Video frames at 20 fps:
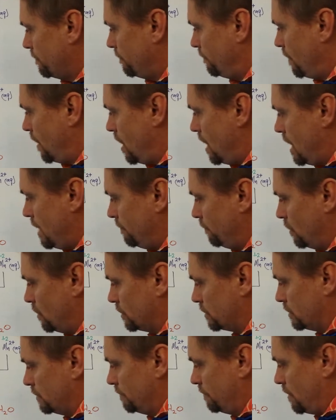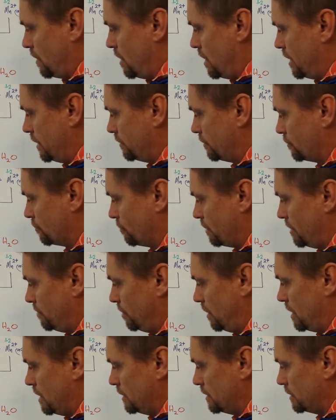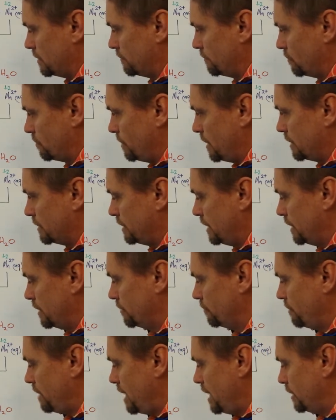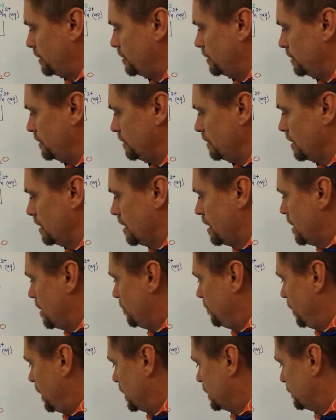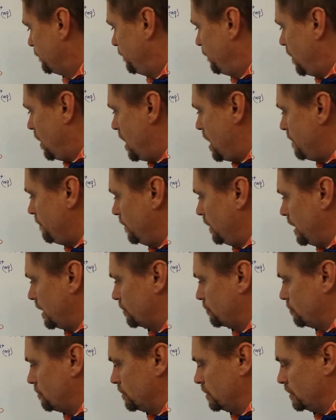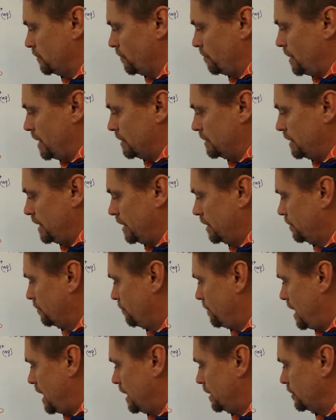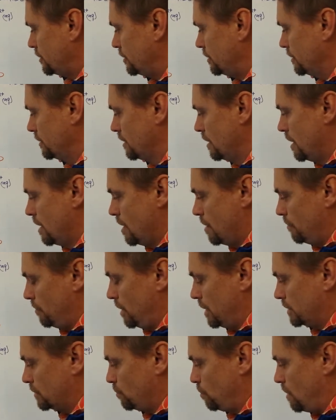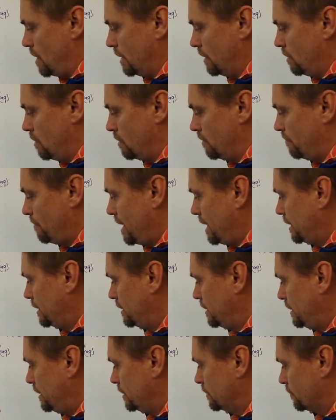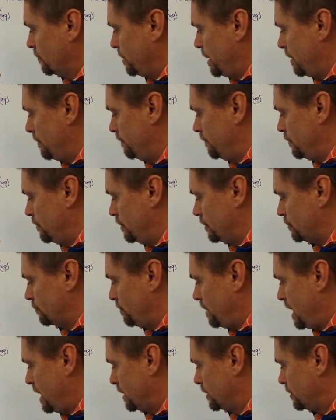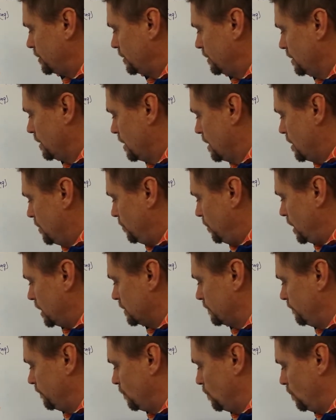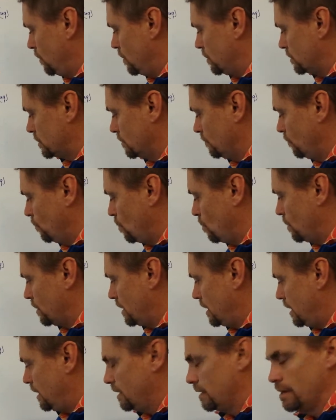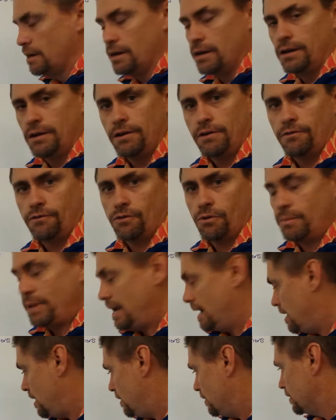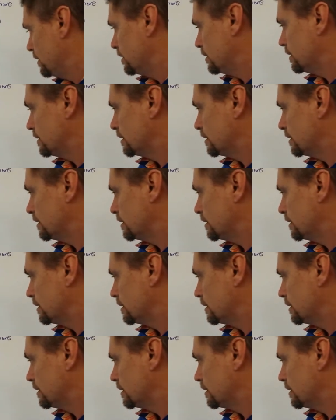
5 lots of iron 3+ from our second reaction, plus 5 electrons from our second reaction, plus 1 lot of manganese from our first reaction, plus 4 lots of water from our